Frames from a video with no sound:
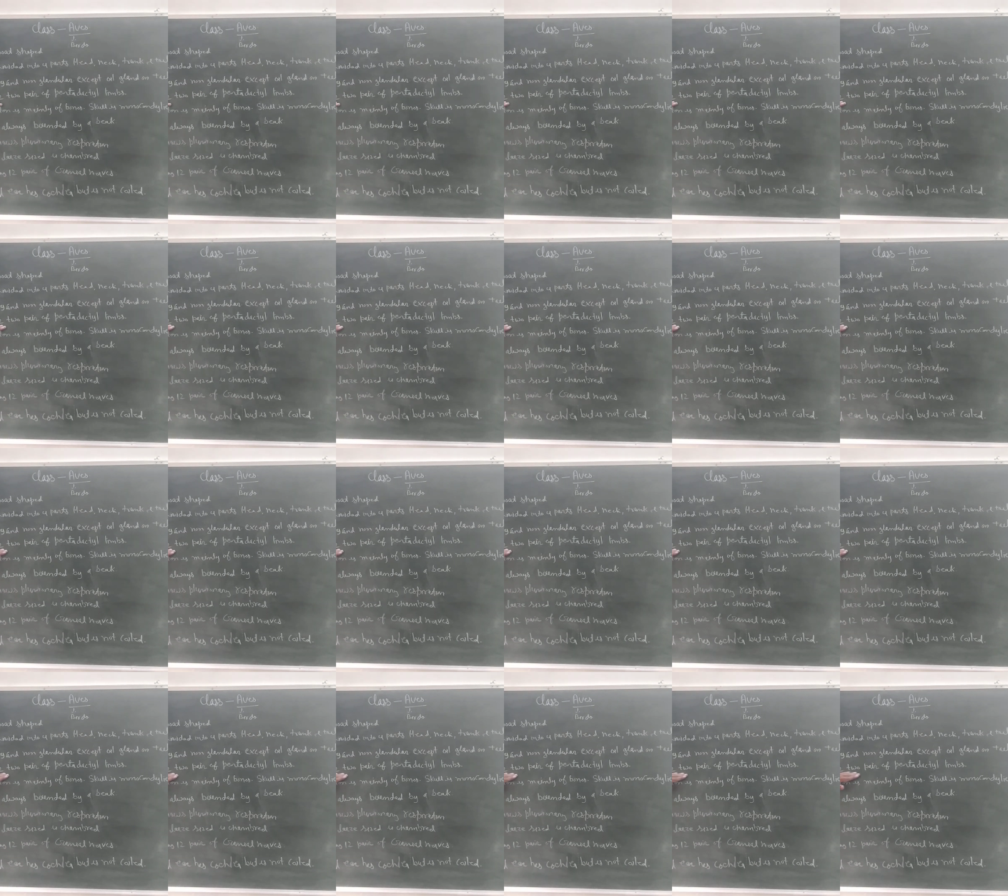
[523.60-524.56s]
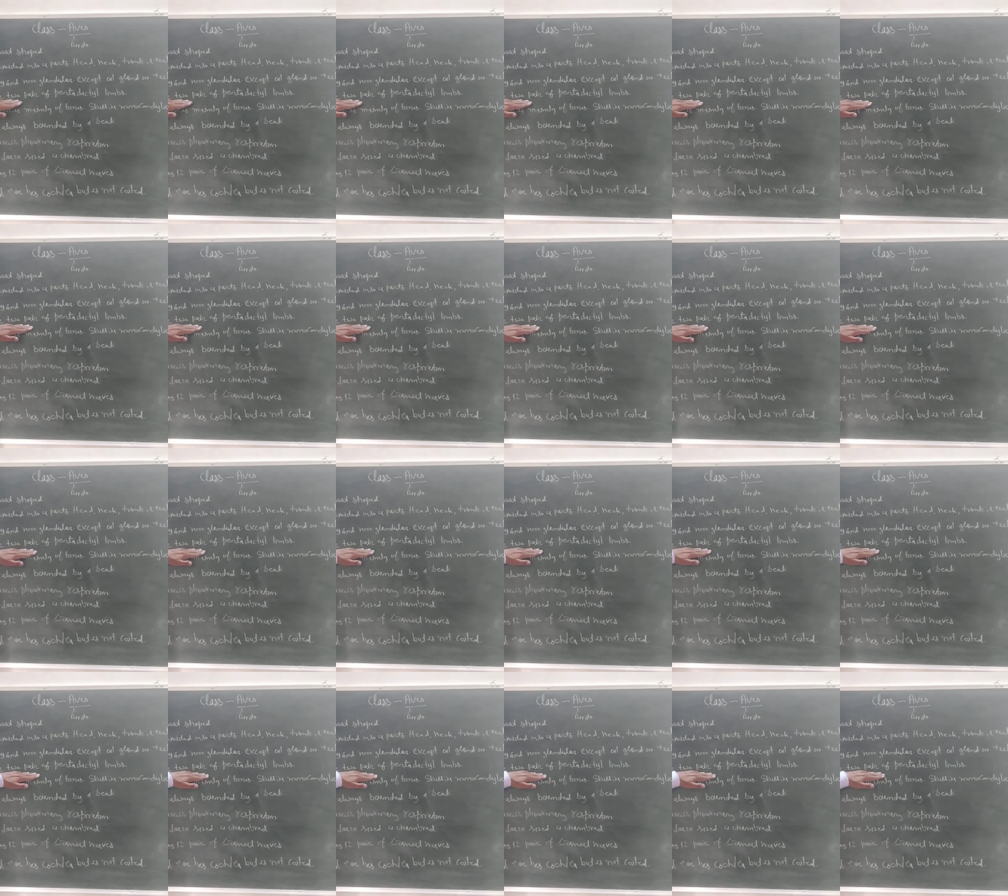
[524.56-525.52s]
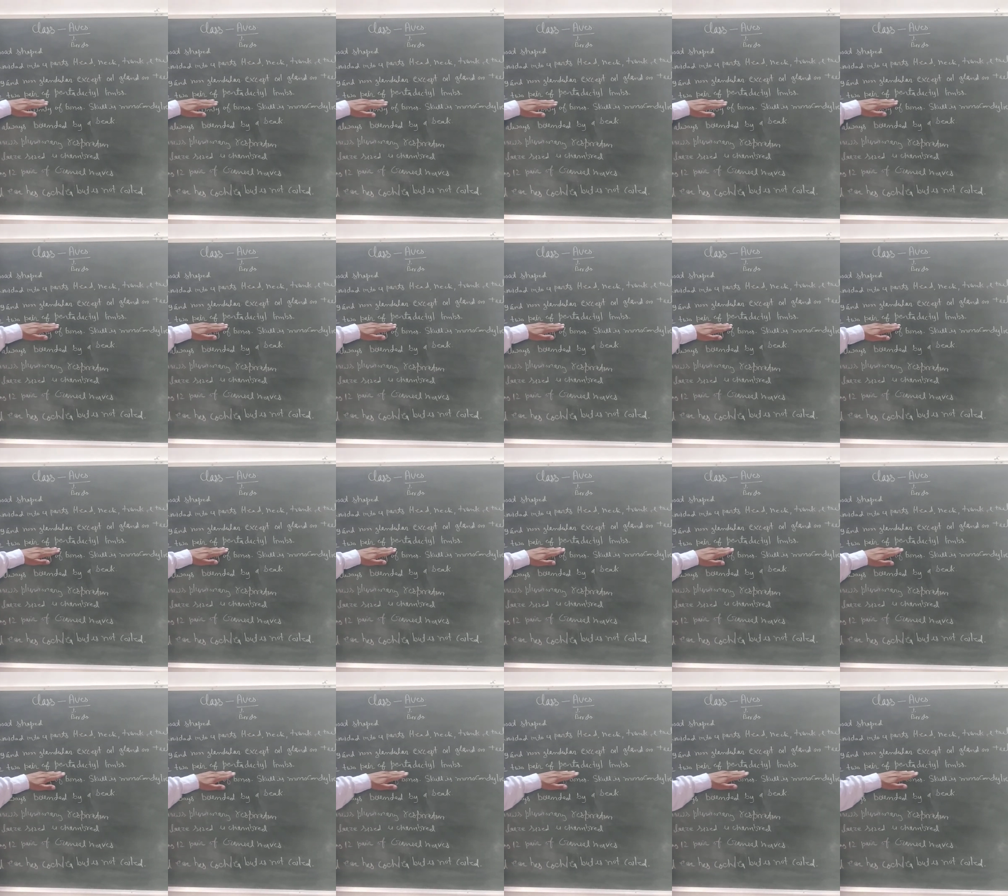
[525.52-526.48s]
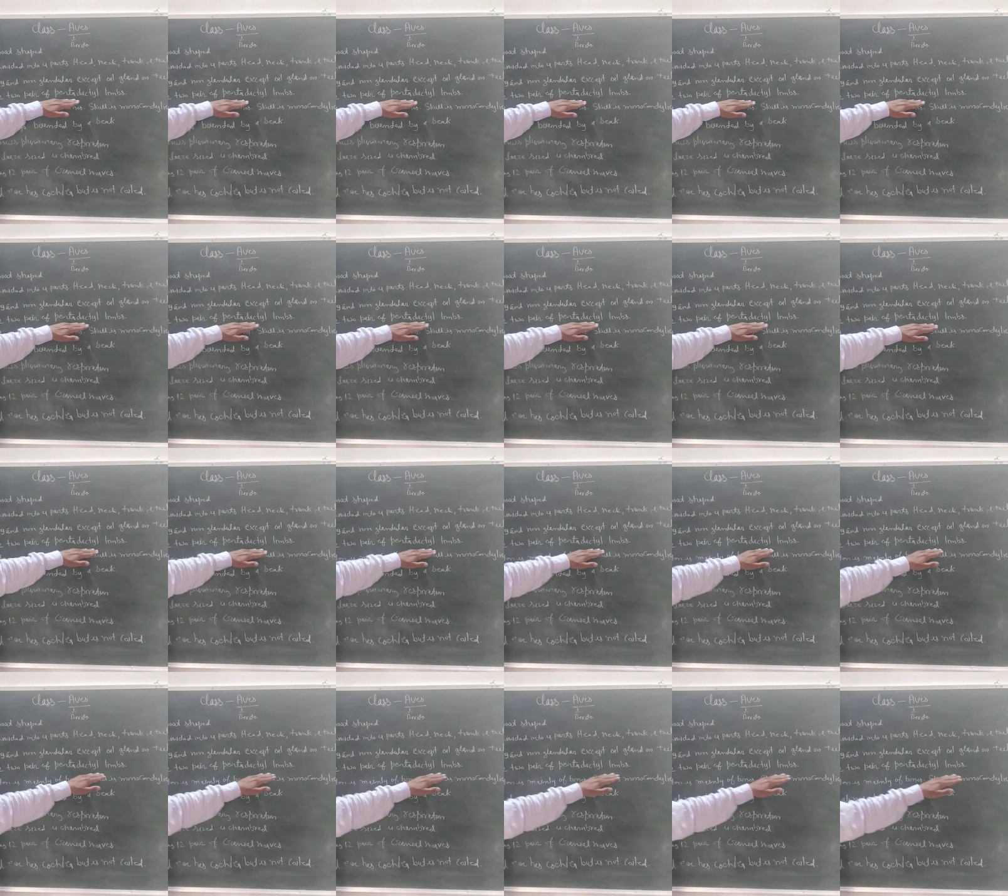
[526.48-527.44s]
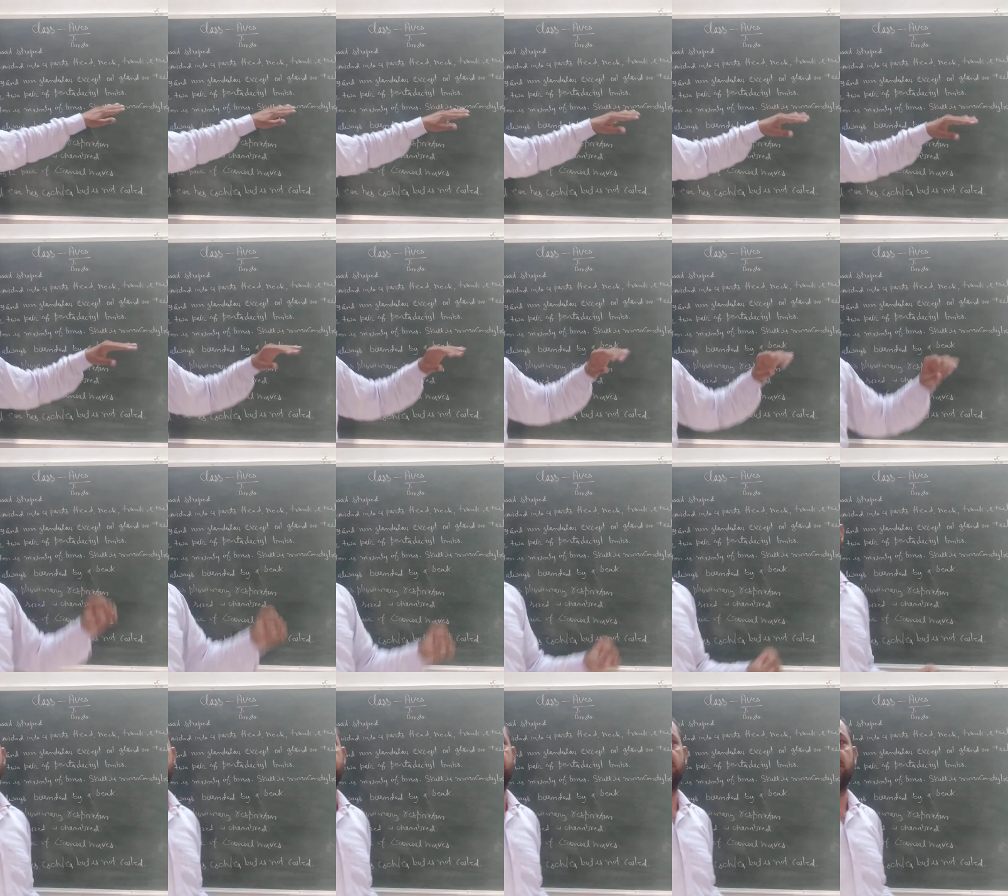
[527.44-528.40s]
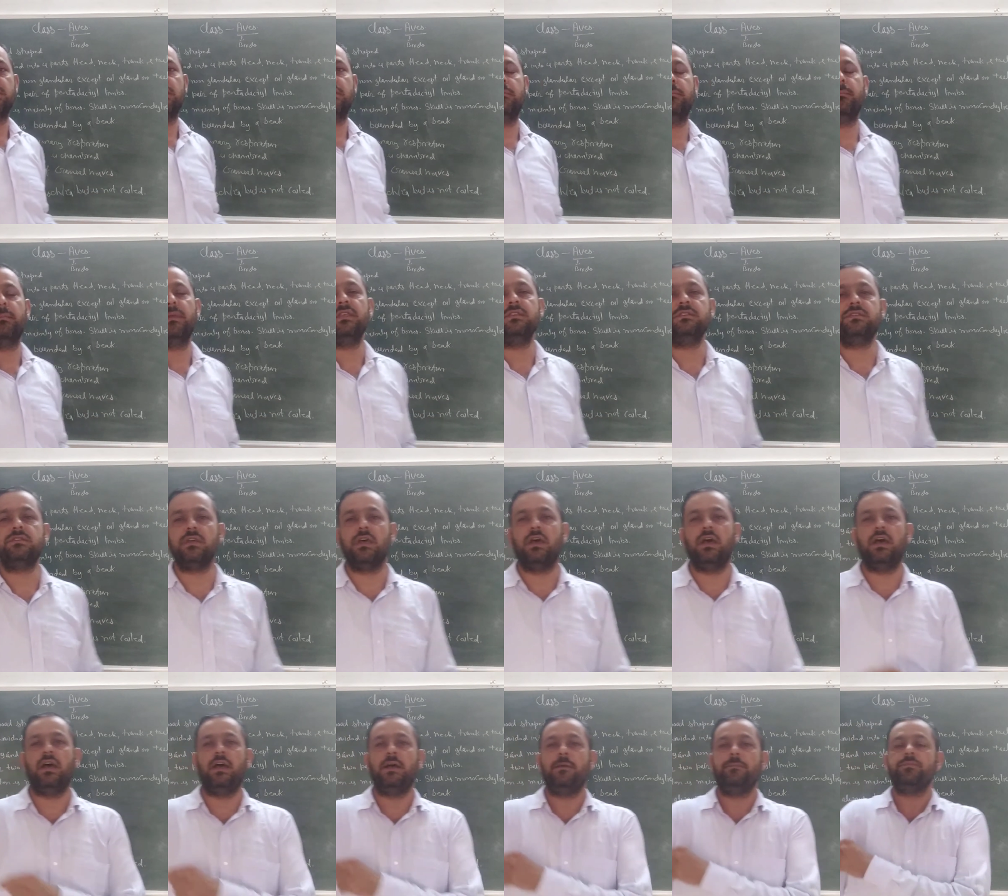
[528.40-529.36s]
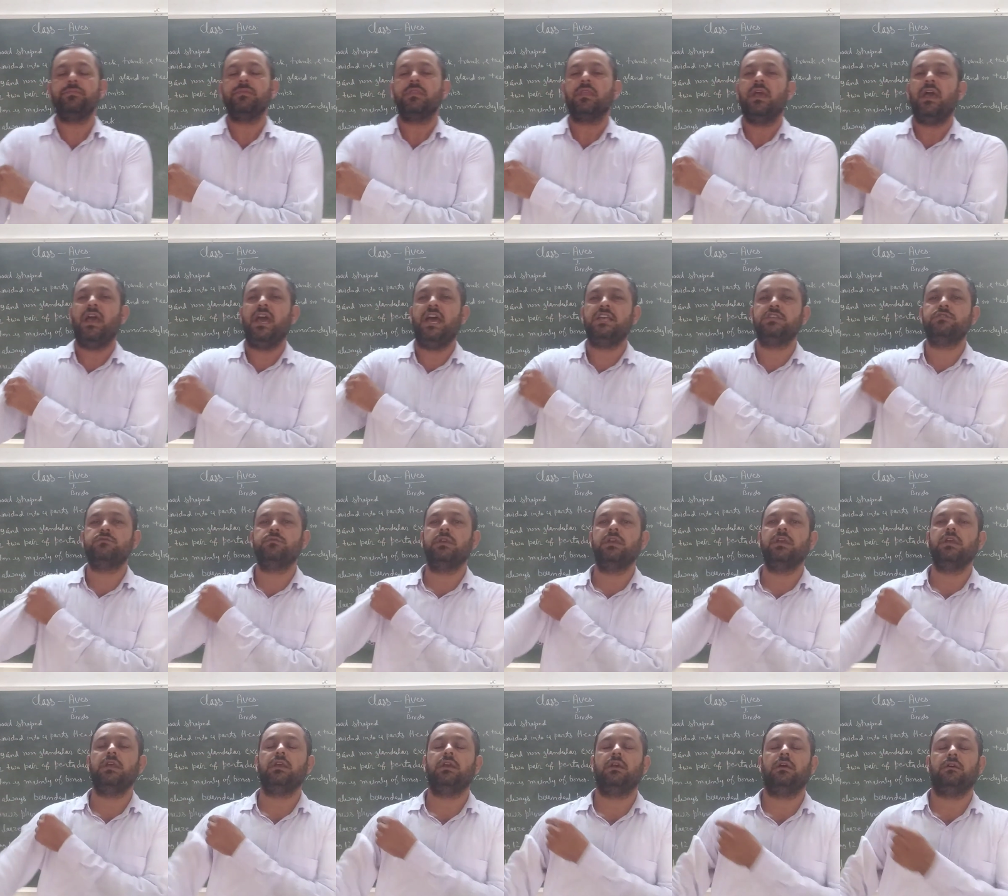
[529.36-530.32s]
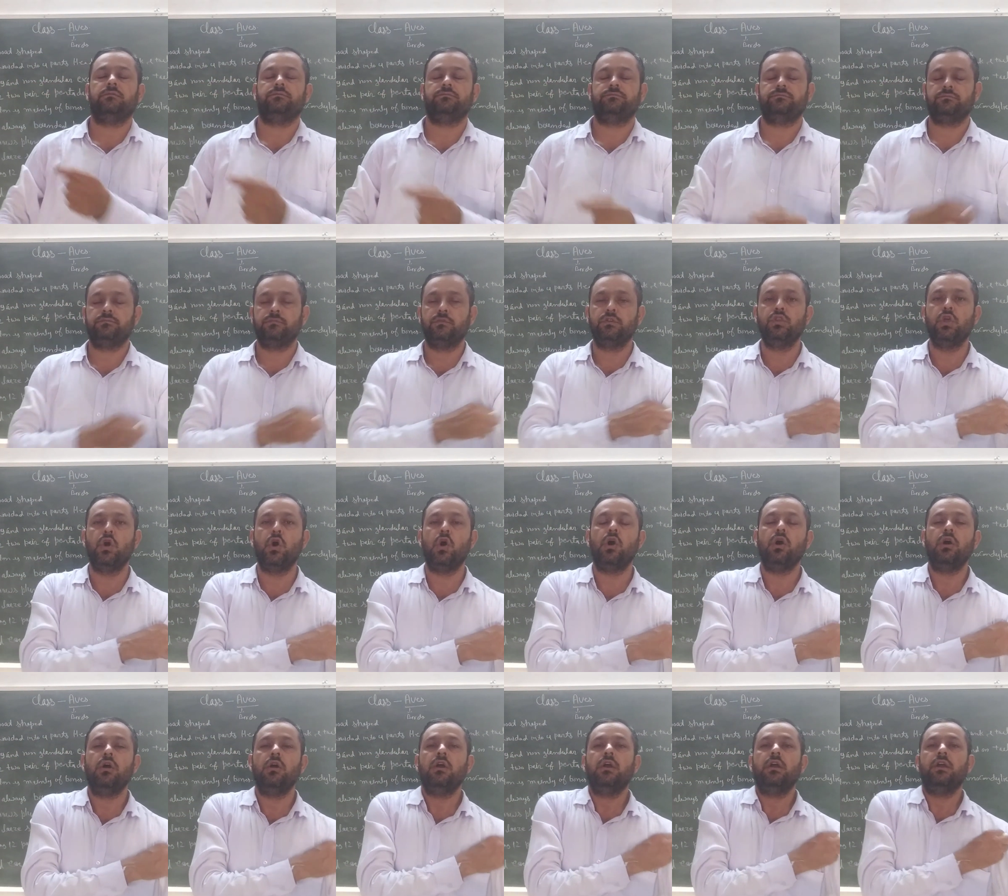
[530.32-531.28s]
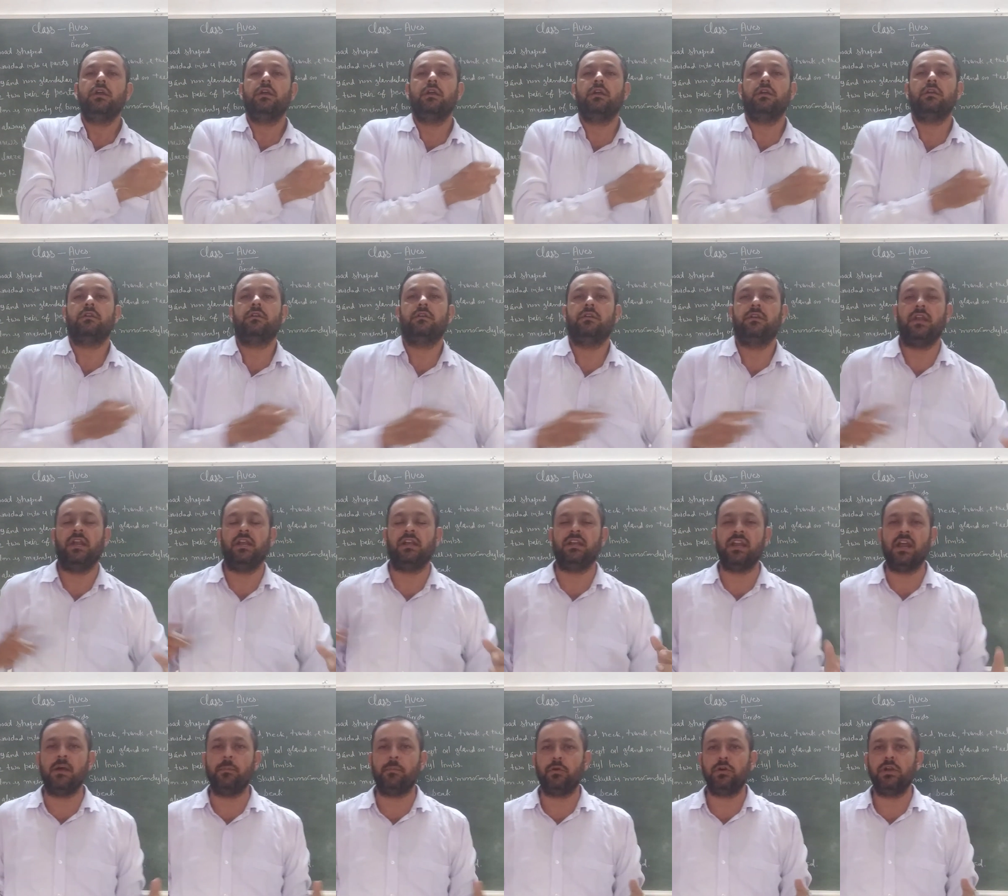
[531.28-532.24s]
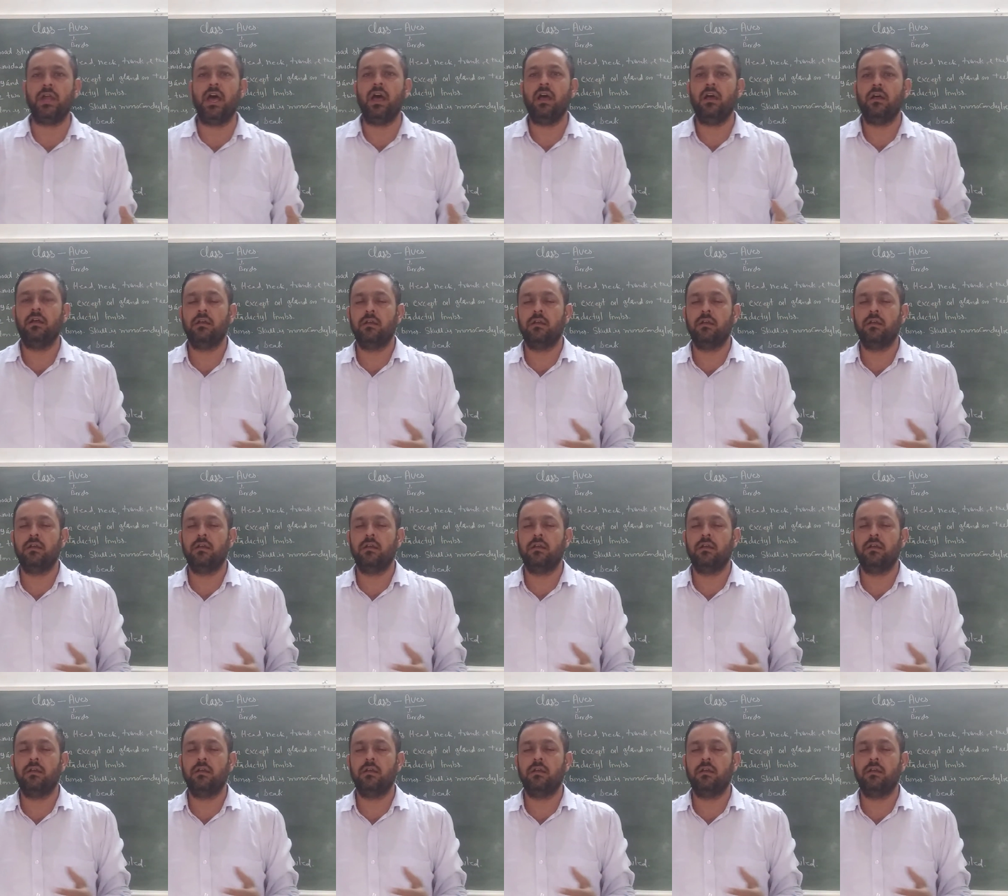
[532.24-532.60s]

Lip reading: have two pairs of pentadactyl limbs, means as we know, tetrapoda.